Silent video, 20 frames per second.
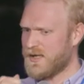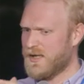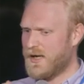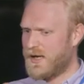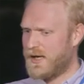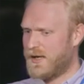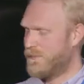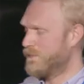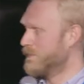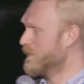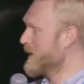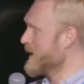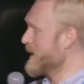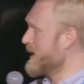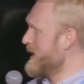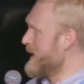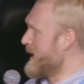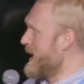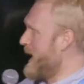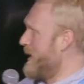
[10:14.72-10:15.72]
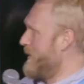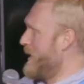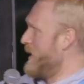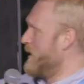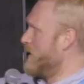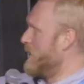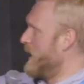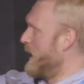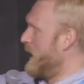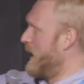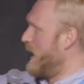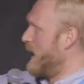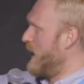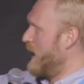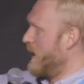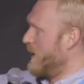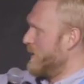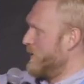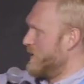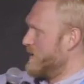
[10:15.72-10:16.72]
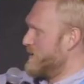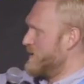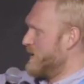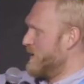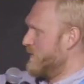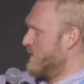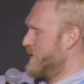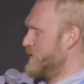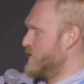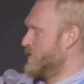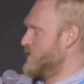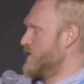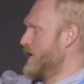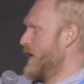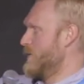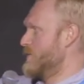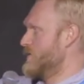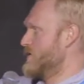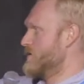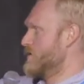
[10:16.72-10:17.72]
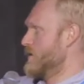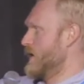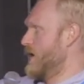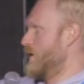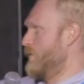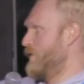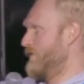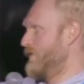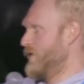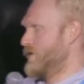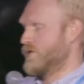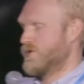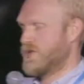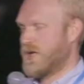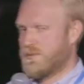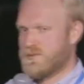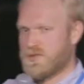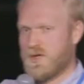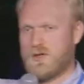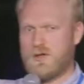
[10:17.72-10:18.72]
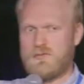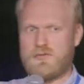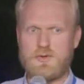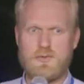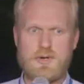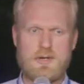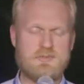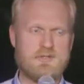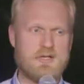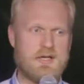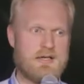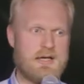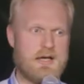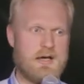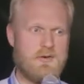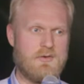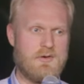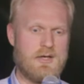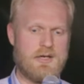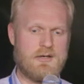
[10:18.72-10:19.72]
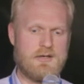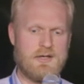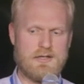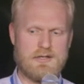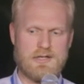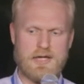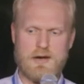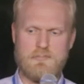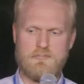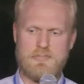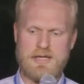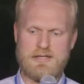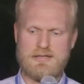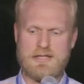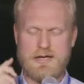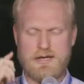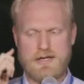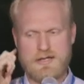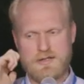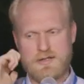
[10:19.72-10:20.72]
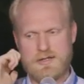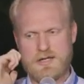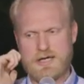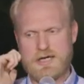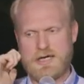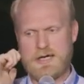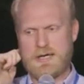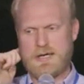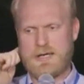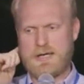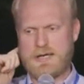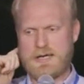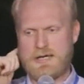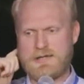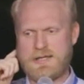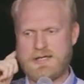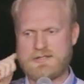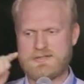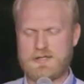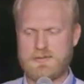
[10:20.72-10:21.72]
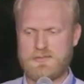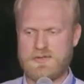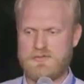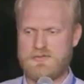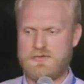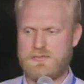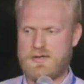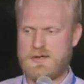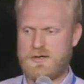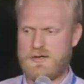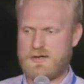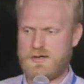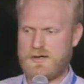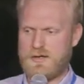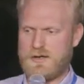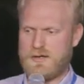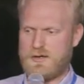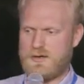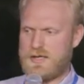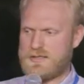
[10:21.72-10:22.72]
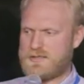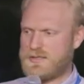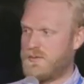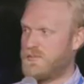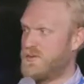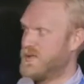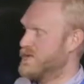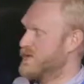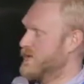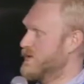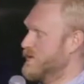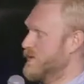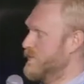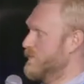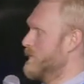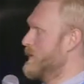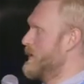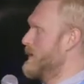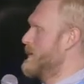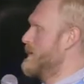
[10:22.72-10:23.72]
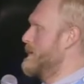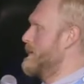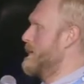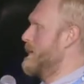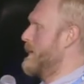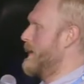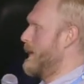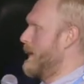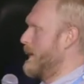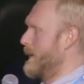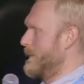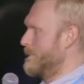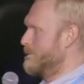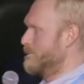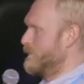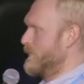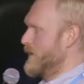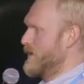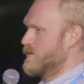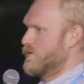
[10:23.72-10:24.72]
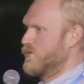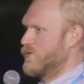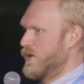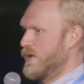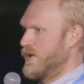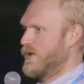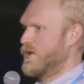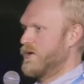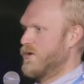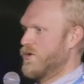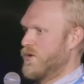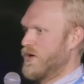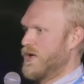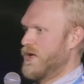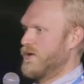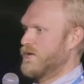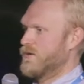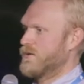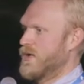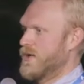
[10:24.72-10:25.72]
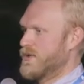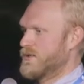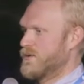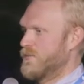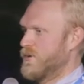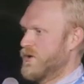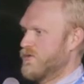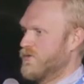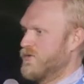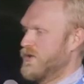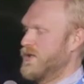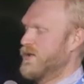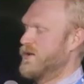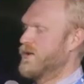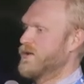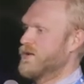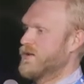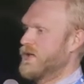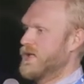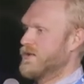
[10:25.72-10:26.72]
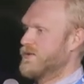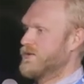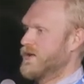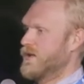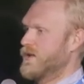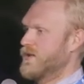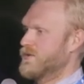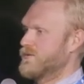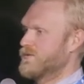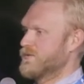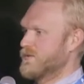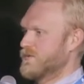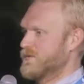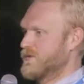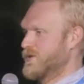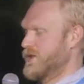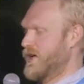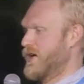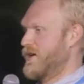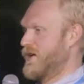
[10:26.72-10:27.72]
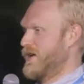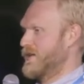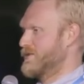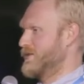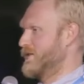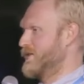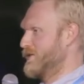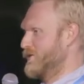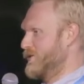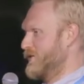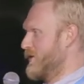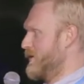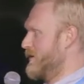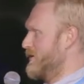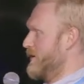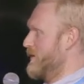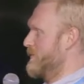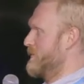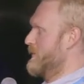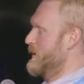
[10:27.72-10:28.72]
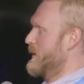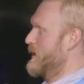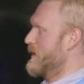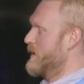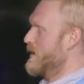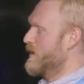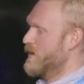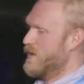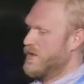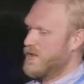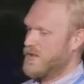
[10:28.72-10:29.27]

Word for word: Um, and then uh, you can see the featured jobs. Uh, we feature jobs all over the website now and, and kind of bake that in. Uh, and that's coming from our, our SAP system. Um, is a really annoying XML feed that uh, Shadi has to deal with all the time.